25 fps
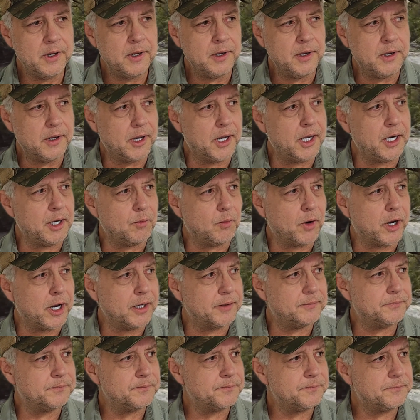Anyway,
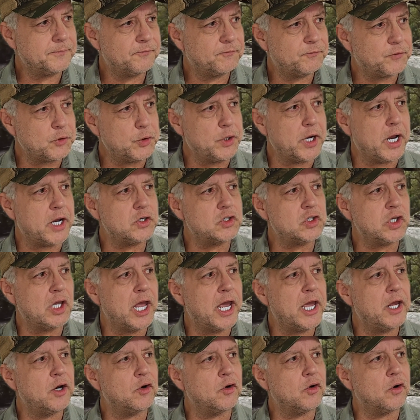a few days
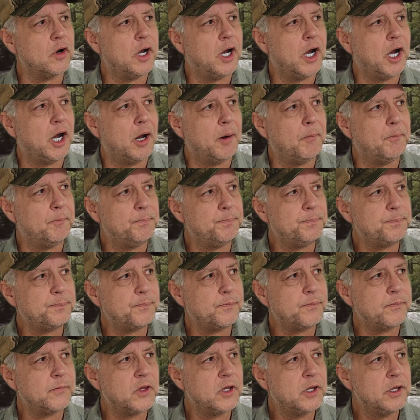later,
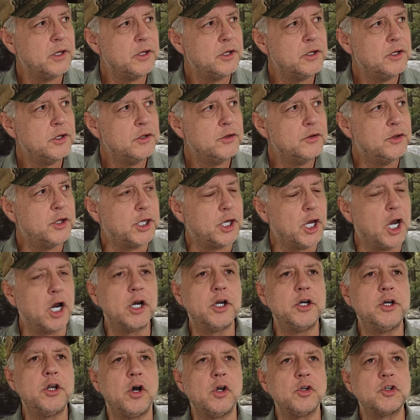the young
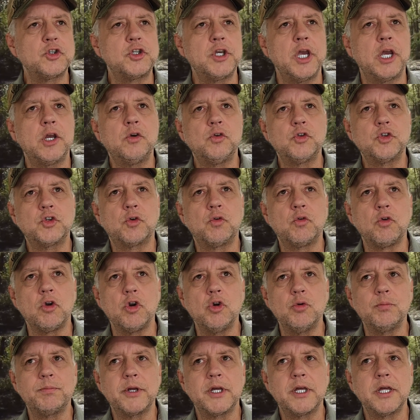adult singles
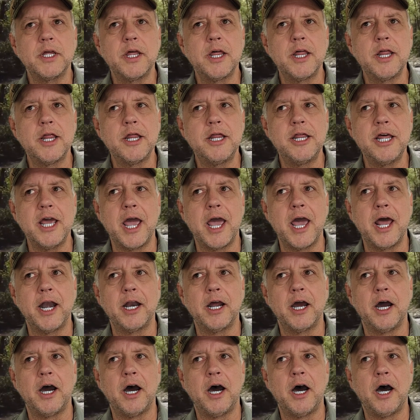group that
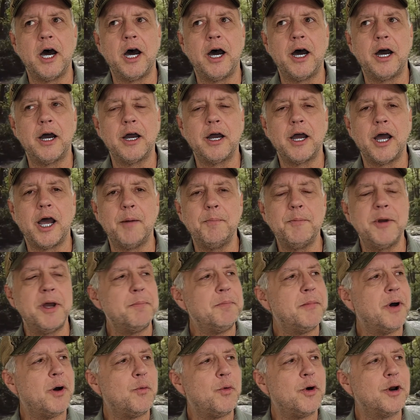I met
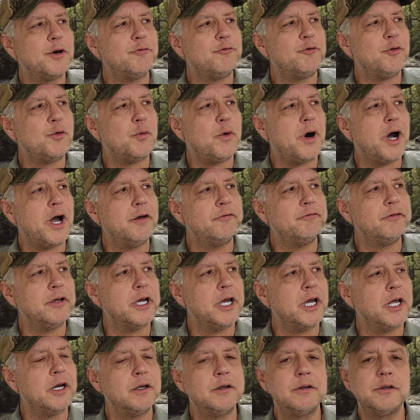my wonderful wife
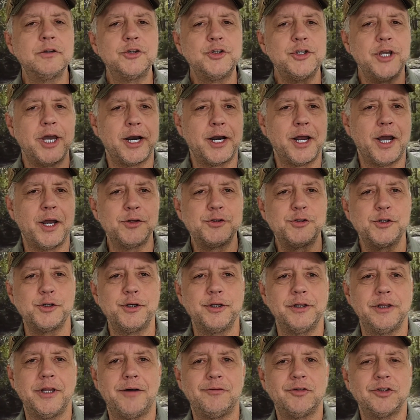at, shout out to
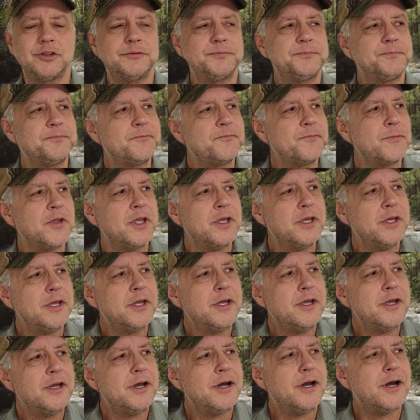you,
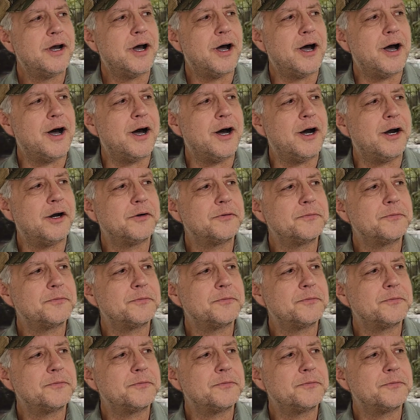lover.